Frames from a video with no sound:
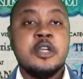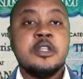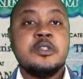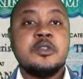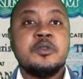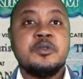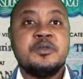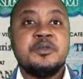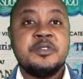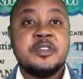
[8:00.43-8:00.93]

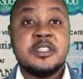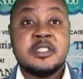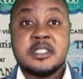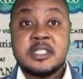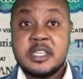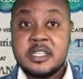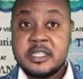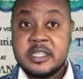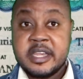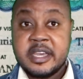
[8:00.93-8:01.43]
to
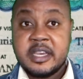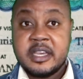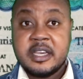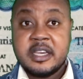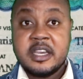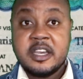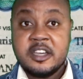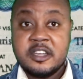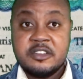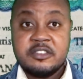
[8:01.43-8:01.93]
visit the
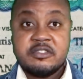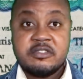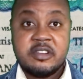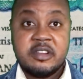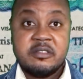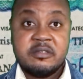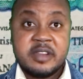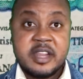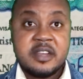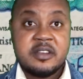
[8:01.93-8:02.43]
country
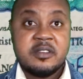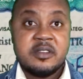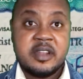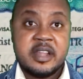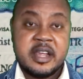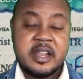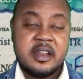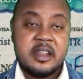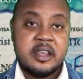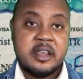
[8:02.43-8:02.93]

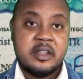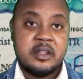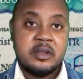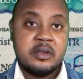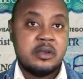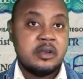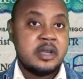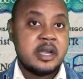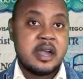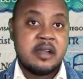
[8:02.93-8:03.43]
regularly,
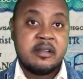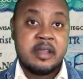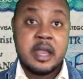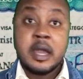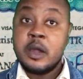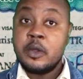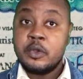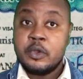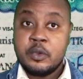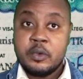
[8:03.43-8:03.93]
carry
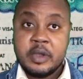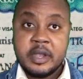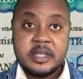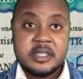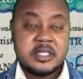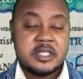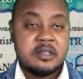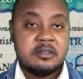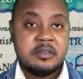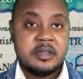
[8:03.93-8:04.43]
out your
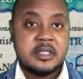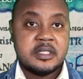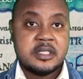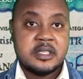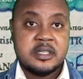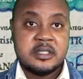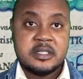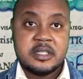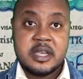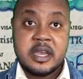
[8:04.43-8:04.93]

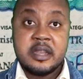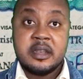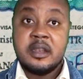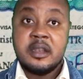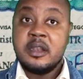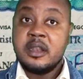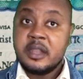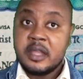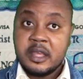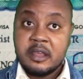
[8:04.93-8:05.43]
activities,
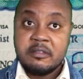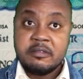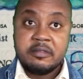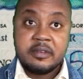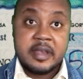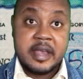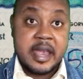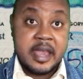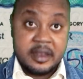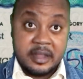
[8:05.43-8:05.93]
and leave
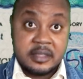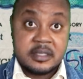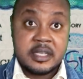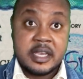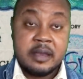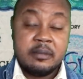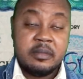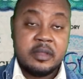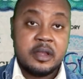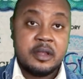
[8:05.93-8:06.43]

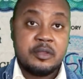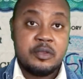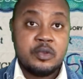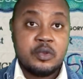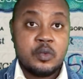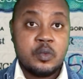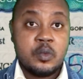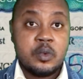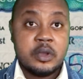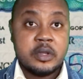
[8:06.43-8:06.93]
anytime that you
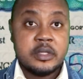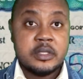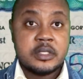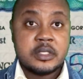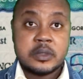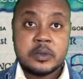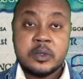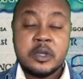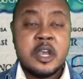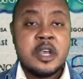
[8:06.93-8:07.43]
want
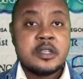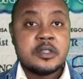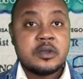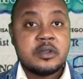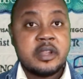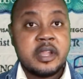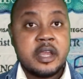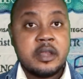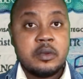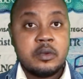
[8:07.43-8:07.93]
to. So
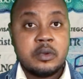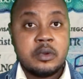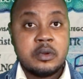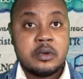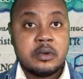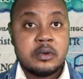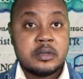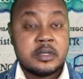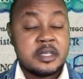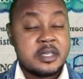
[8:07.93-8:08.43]
there you
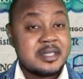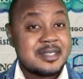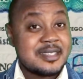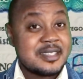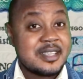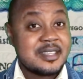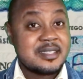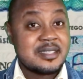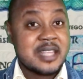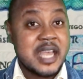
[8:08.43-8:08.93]
go. These
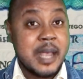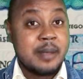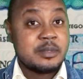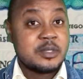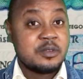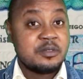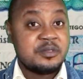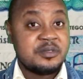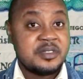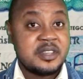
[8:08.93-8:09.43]
six types
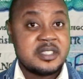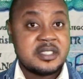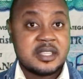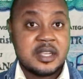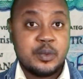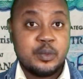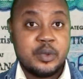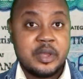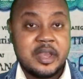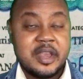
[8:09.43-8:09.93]
of visa
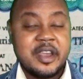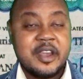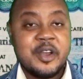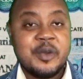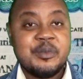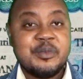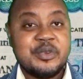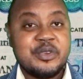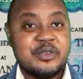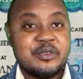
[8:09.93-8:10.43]
will
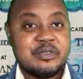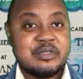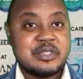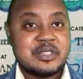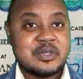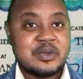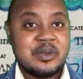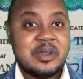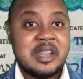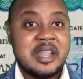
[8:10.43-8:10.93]
help you
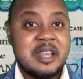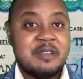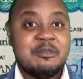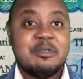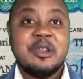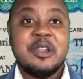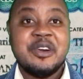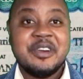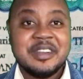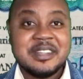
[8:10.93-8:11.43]
to live
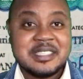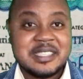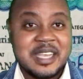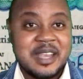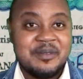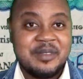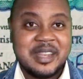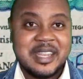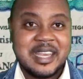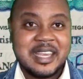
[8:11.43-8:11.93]
long
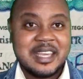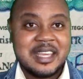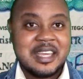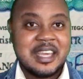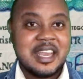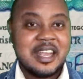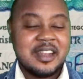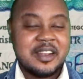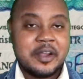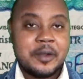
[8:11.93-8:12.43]
term in the
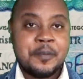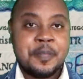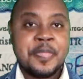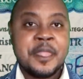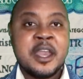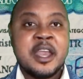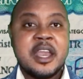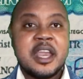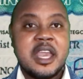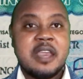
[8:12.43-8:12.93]
kingdom.
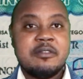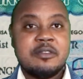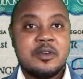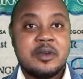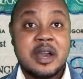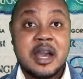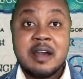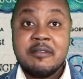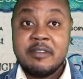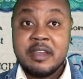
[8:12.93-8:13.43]
If you
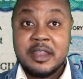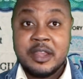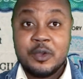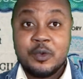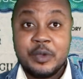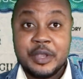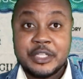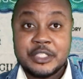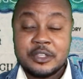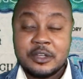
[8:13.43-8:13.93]
have any
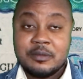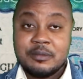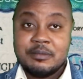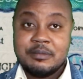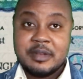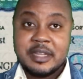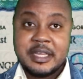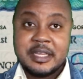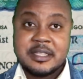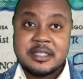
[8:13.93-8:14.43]
question,
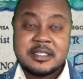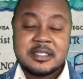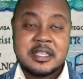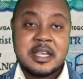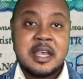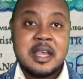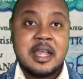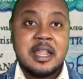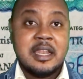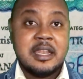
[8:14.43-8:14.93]
please
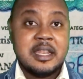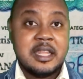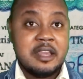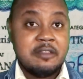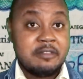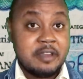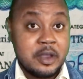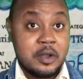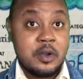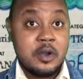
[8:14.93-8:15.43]

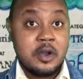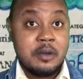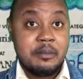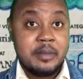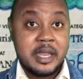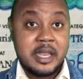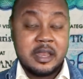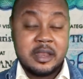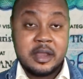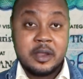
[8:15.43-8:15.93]
leave a
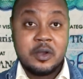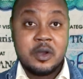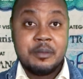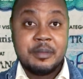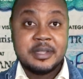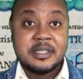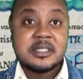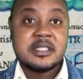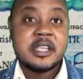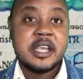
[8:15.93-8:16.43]
comment in the
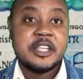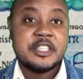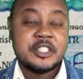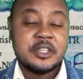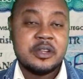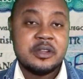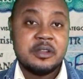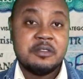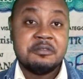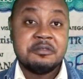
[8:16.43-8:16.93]
comment
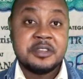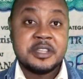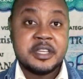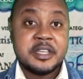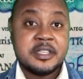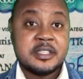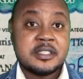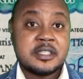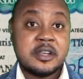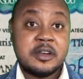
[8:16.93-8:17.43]
section of
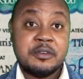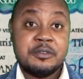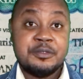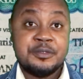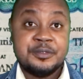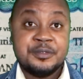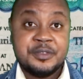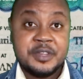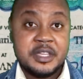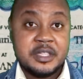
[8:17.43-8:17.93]
this
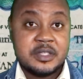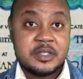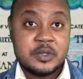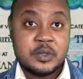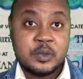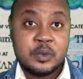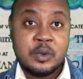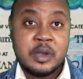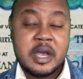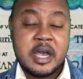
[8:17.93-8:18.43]

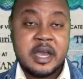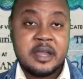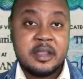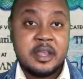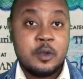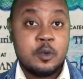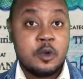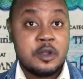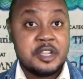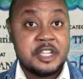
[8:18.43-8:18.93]
video, and
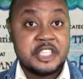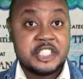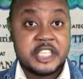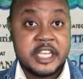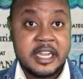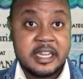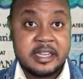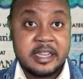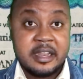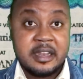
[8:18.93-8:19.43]
equally
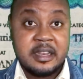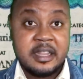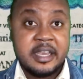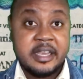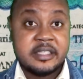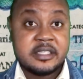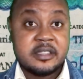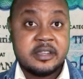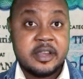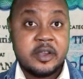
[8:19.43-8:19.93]
check the
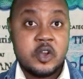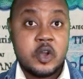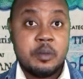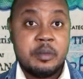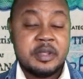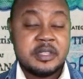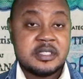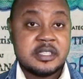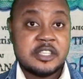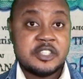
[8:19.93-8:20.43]
links in the
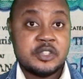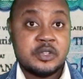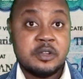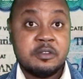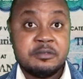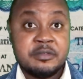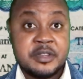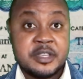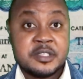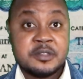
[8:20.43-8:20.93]
comment section
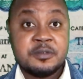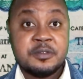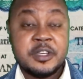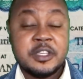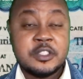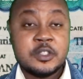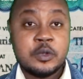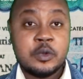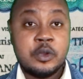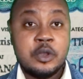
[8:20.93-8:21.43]
of this
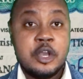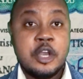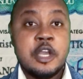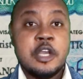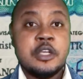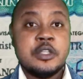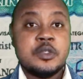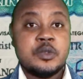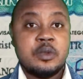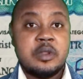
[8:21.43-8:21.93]
video
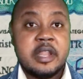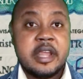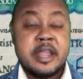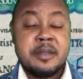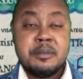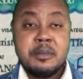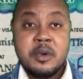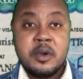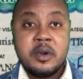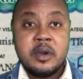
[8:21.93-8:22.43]
to
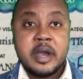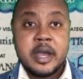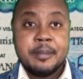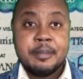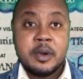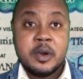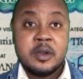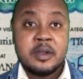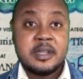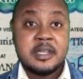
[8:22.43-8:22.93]
learn more
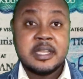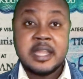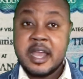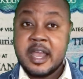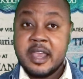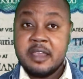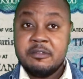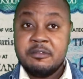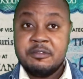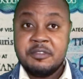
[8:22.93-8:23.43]
about
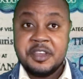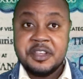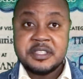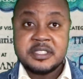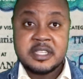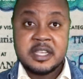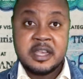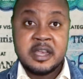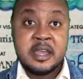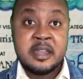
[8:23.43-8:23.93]
Thai
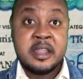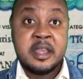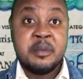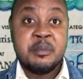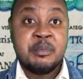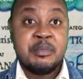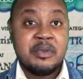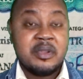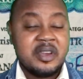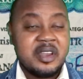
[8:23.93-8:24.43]
visa and
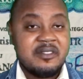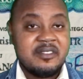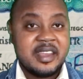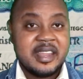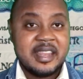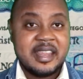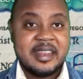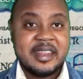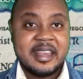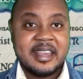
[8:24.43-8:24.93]

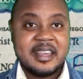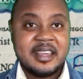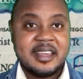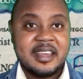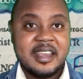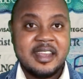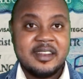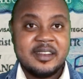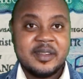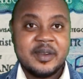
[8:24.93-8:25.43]
employment in the
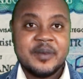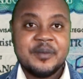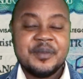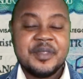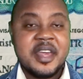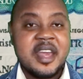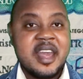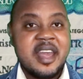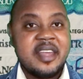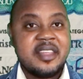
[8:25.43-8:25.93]
kingdom.
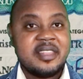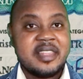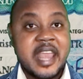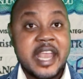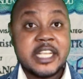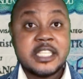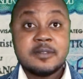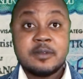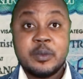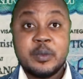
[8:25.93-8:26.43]

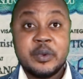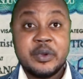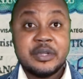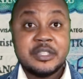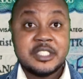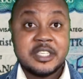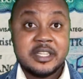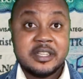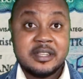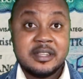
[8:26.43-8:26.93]
Thanks for
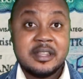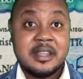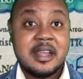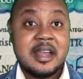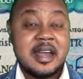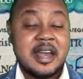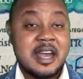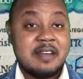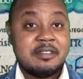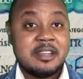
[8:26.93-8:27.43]
watching.
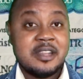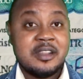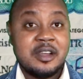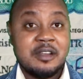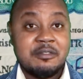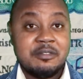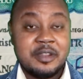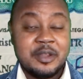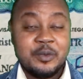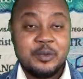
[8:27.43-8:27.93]
Have a lovely